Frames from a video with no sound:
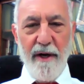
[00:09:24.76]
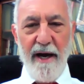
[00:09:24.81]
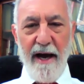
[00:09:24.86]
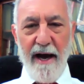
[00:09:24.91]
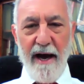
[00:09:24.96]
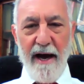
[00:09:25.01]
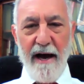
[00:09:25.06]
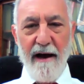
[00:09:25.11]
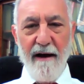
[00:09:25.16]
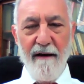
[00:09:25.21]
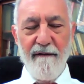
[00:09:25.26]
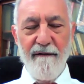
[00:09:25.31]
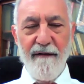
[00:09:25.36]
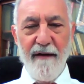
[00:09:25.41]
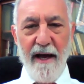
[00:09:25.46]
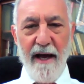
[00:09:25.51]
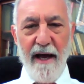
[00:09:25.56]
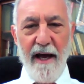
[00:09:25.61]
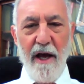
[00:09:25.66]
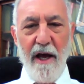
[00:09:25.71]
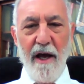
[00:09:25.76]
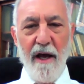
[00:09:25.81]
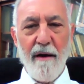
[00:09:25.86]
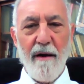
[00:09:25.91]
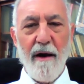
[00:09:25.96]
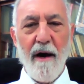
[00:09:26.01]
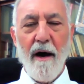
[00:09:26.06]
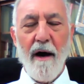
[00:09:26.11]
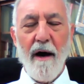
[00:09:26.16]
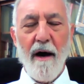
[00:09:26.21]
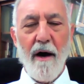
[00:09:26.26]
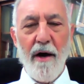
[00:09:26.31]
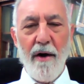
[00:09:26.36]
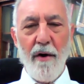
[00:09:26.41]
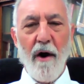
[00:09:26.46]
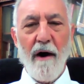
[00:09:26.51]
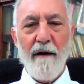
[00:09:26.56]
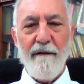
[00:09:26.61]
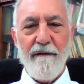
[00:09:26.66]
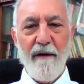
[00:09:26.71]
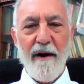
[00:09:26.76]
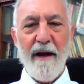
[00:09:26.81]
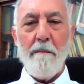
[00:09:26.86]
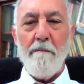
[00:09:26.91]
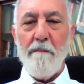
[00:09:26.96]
have an offering,